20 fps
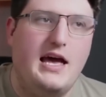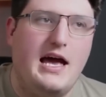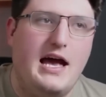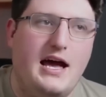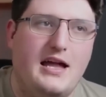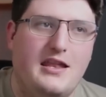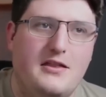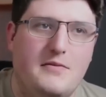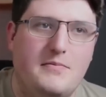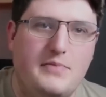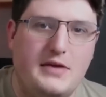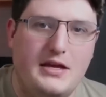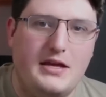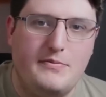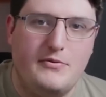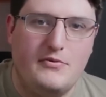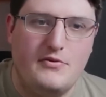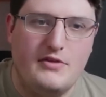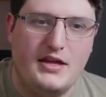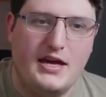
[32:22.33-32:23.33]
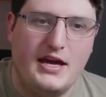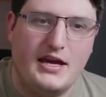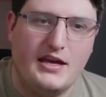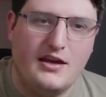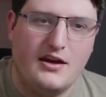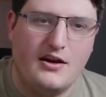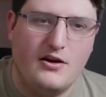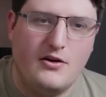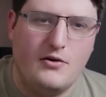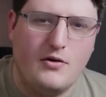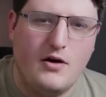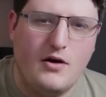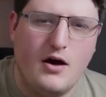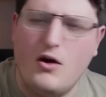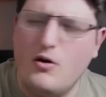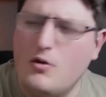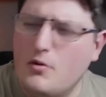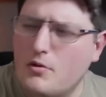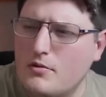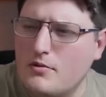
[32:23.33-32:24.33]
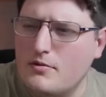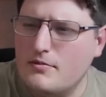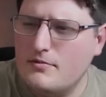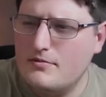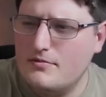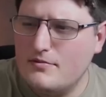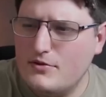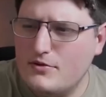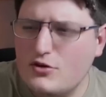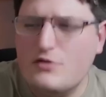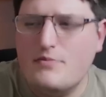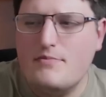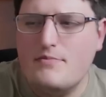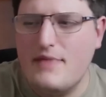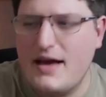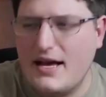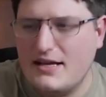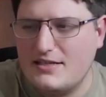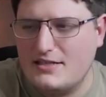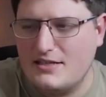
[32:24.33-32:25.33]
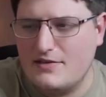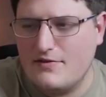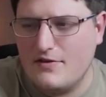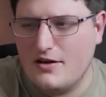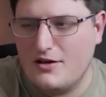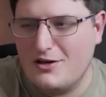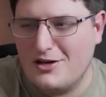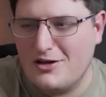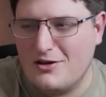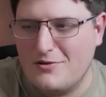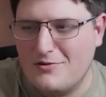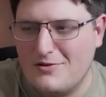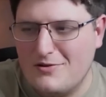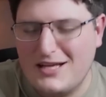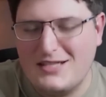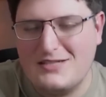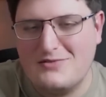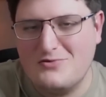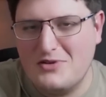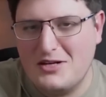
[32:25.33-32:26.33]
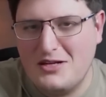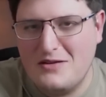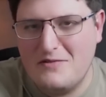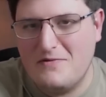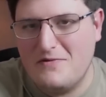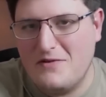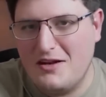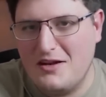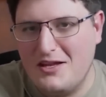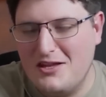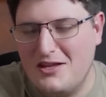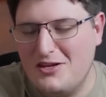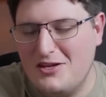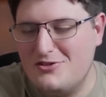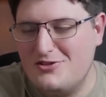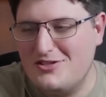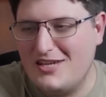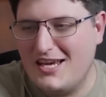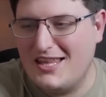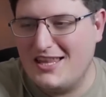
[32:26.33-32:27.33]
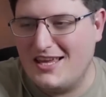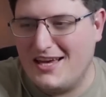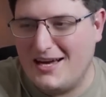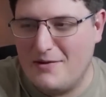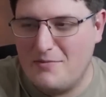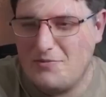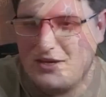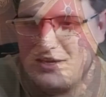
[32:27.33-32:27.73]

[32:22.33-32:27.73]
and the people there go, "Oh, you're massive, aren't you? That's really funny that you say that